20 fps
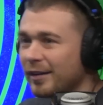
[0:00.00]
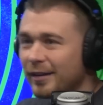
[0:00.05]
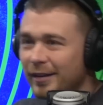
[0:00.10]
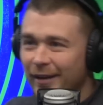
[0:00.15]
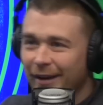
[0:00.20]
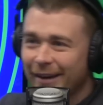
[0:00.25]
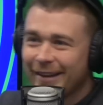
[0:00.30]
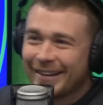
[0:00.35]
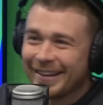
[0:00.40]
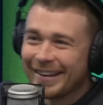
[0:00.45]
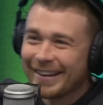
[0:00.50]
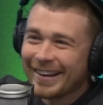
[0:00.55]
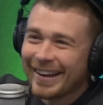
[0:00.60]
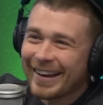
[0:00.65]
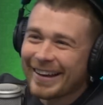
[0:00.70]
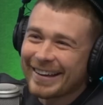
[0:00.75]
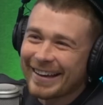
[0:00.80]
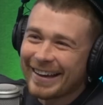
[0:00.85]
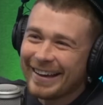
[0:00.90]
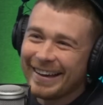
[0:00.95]

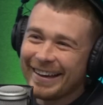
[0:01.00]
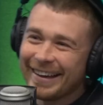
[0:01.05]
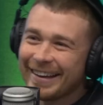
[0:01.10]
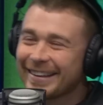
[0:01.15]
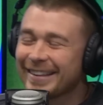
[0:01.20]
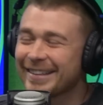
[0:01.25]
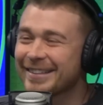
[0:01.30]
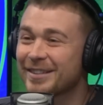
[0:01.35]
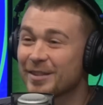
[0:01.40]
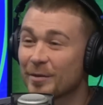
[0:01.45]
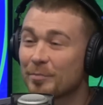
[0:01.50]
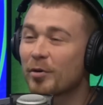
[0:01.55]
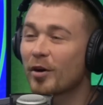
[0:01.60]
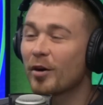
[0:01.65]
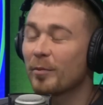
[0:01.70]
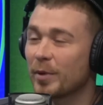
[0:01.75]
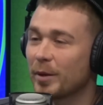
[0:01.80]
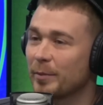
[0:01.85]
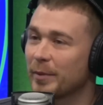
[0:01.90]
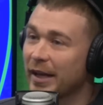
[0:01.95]
Like this is a
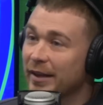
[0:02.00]
problem,